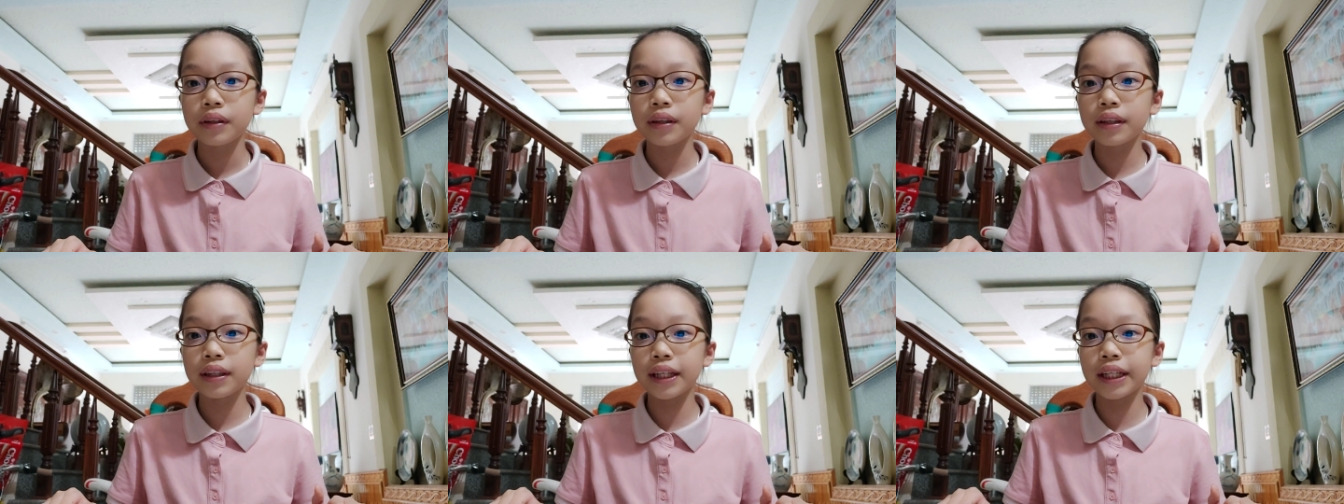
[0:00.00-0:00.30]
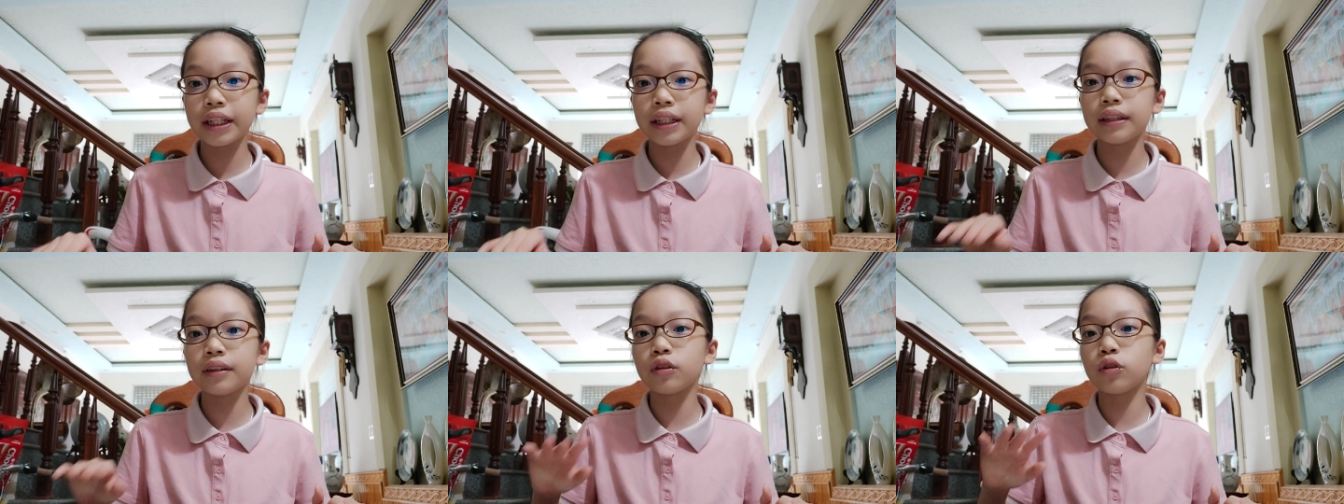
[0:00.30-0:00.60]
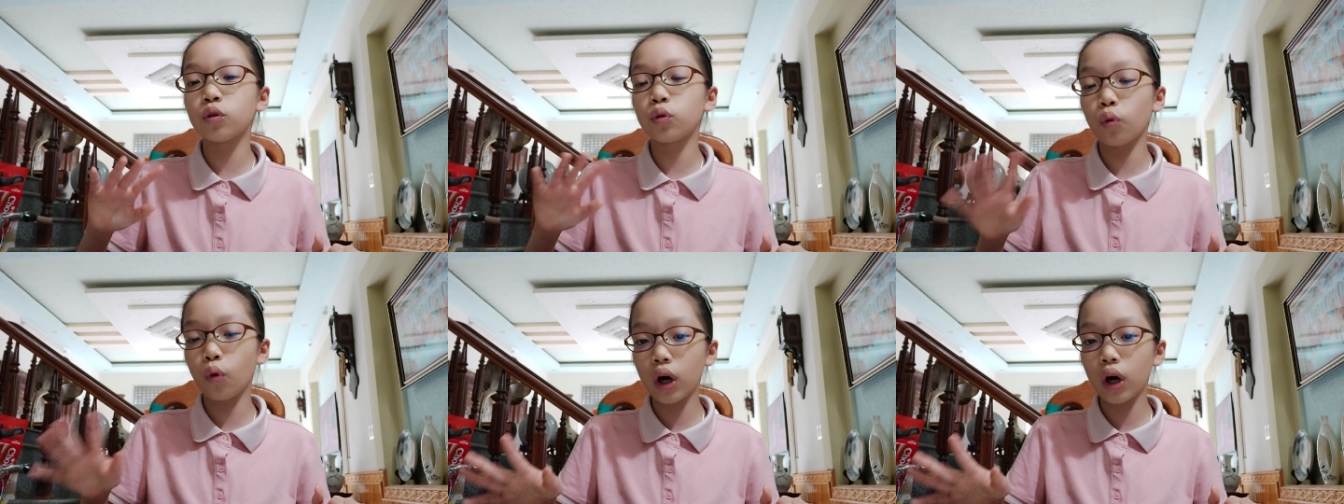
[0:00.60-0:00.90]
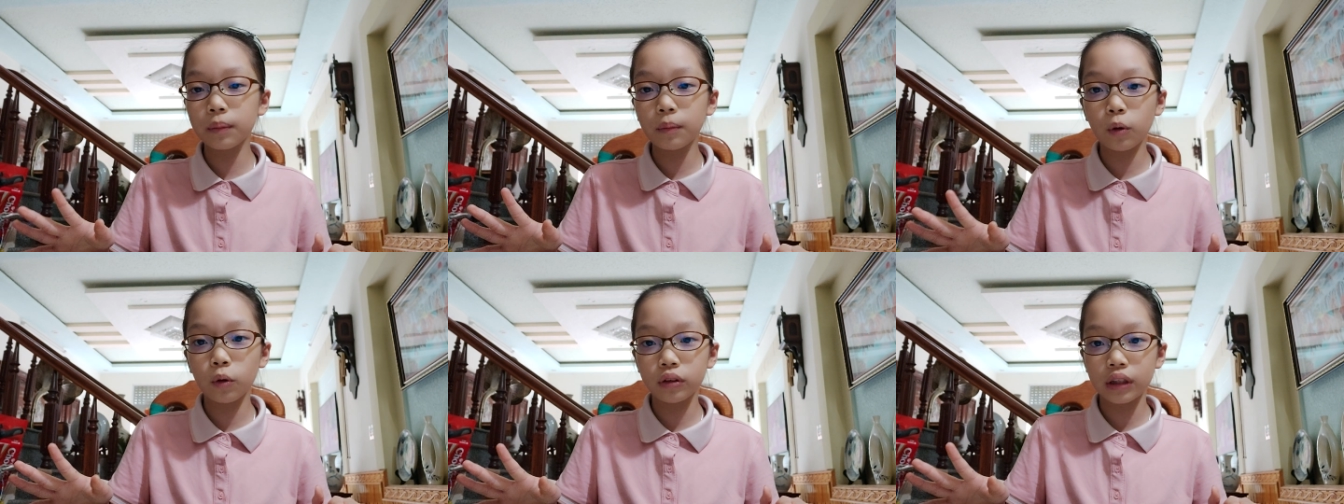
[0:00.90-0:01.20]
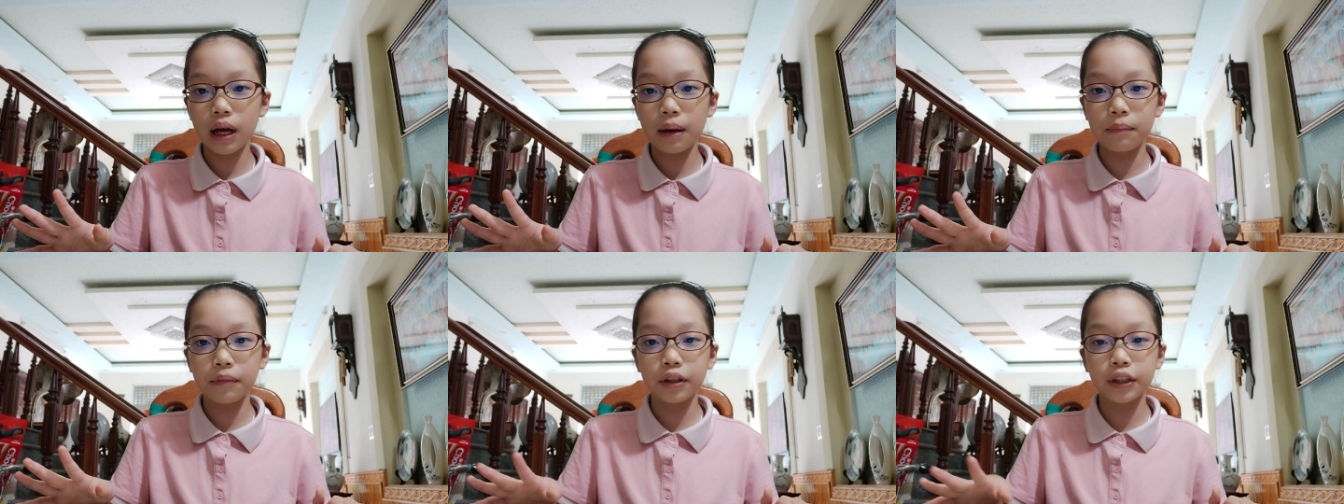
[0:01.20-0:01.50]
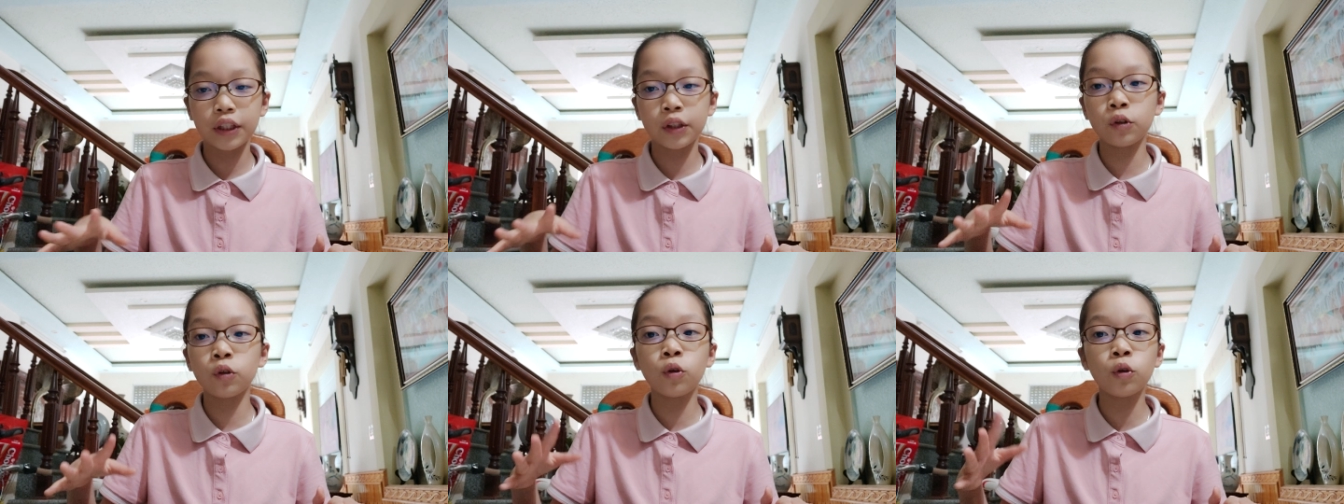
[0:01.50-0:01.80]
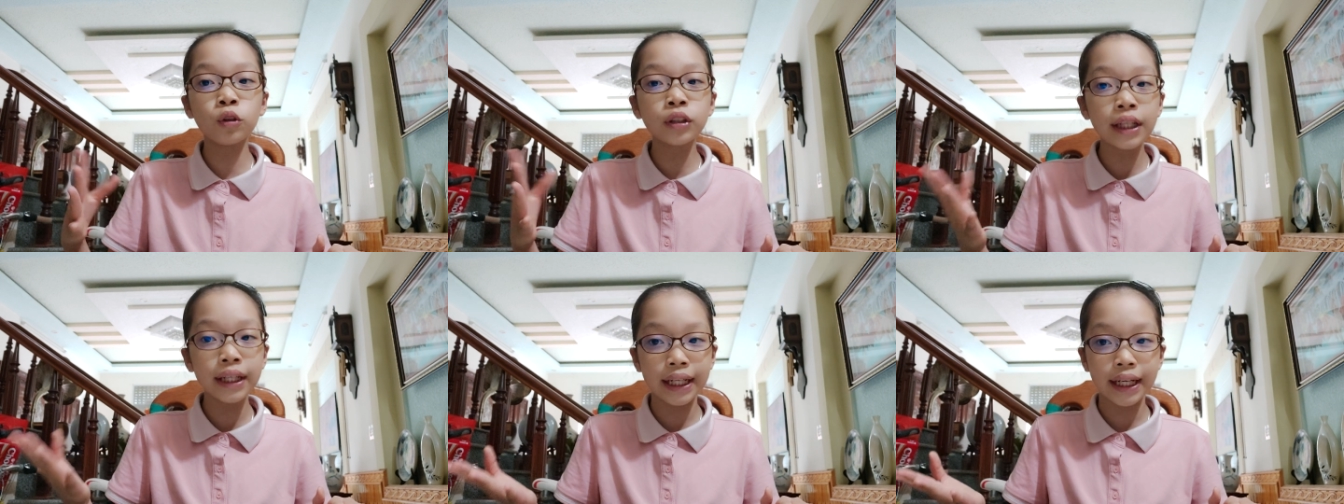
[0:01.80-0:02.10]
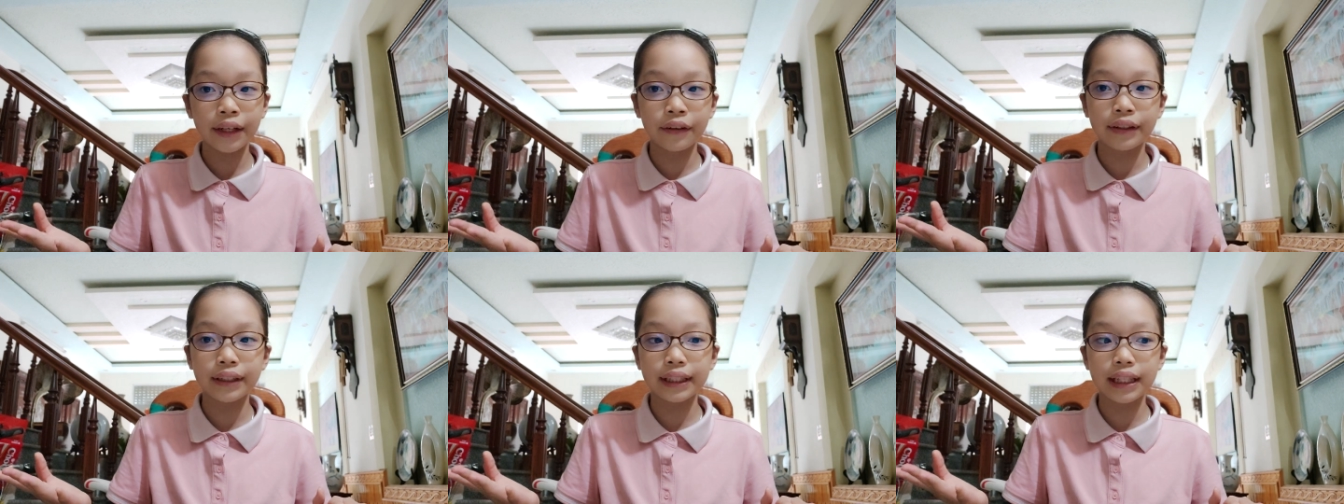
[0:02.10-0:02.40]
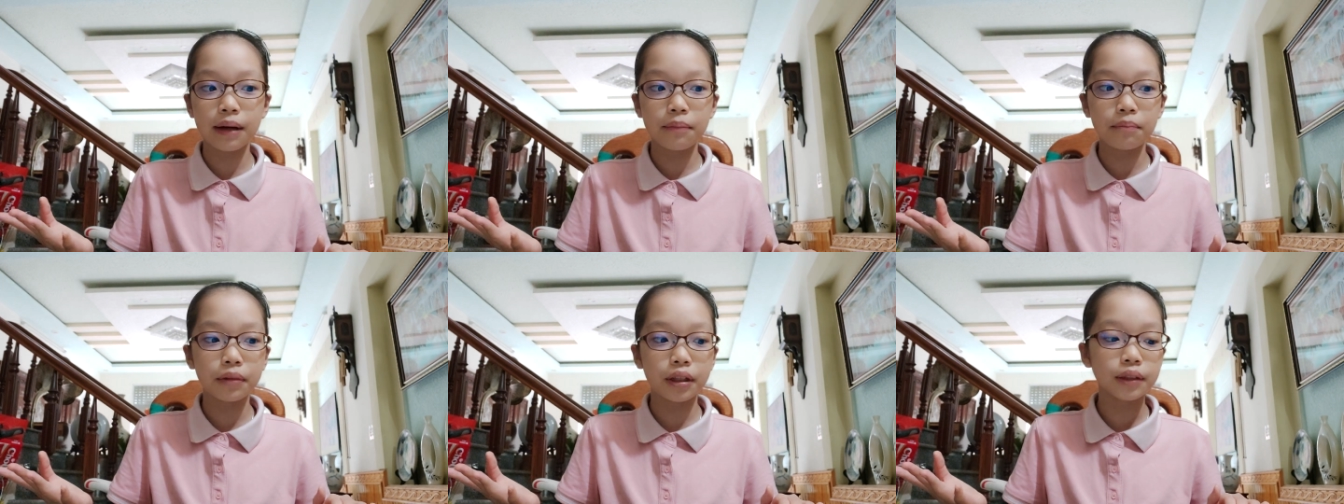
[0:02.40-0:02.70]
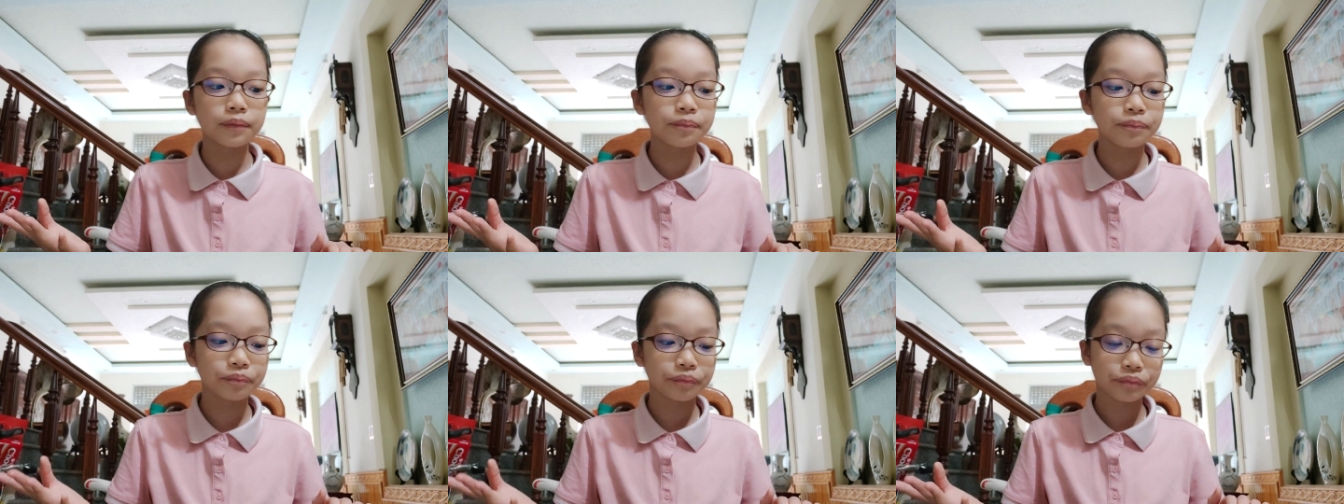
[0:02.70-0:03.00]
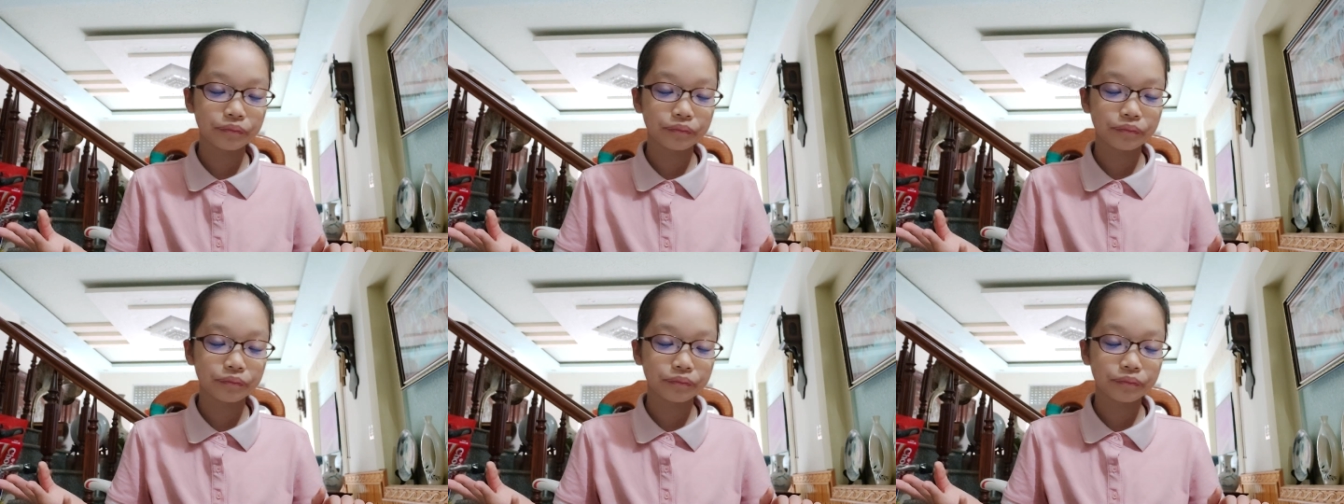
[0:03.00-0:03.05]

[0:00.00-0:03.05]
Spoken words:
the normal number, the ordinary number.